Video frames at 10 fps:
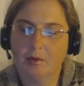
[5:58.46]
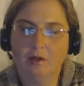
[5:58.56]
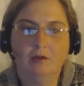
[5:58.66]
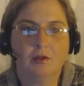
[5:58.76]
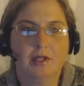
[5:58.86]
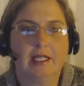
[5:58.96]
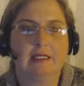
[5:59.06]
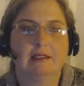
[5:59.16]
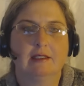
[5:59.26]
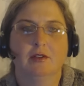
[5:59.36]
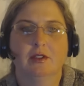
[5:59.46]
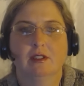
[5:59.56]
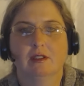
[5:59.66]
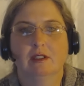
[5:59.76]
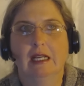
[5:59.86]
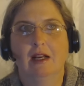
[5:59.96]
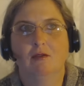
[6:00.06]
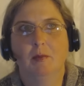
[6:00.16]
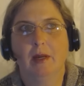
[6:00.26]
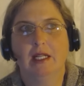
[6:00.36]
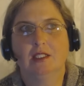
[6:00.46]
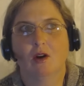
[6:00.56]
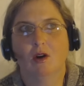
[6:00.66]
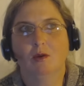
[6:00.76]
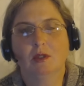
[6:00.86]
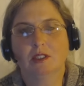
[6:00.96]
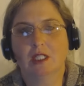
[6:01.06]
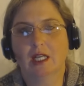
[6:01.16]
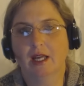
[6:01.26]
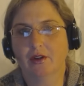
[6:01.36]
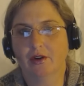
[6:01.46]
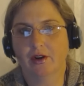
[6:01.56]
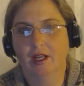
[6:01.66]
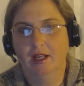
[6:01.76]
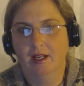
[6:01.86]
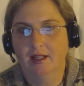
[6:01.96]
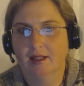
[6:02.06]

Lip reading: The beautiful thing is, if you can get everybody to all work together,